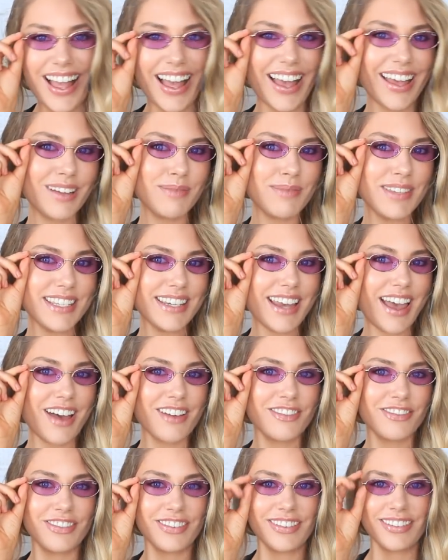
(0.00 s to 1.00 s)
Hi, I'm
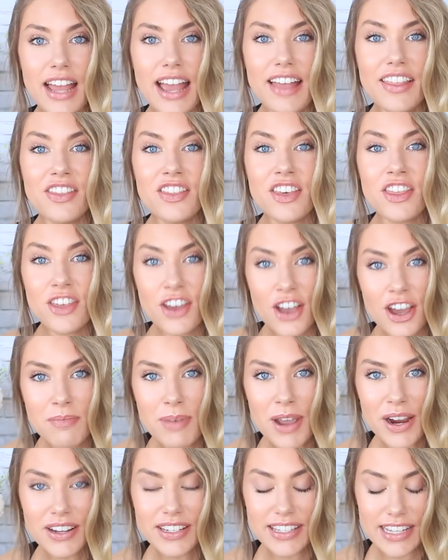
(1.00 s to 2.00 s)
Steph. And then the third
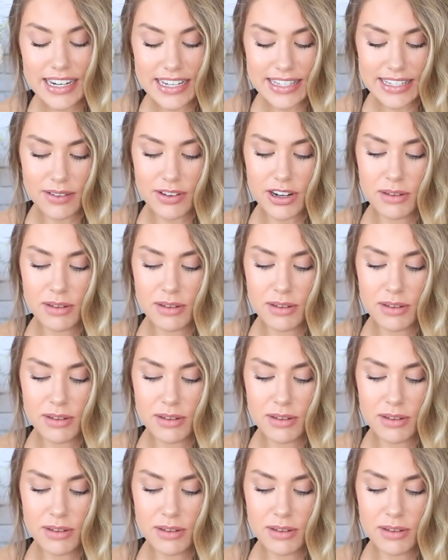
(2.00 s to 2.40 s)
pair of sunnies I'm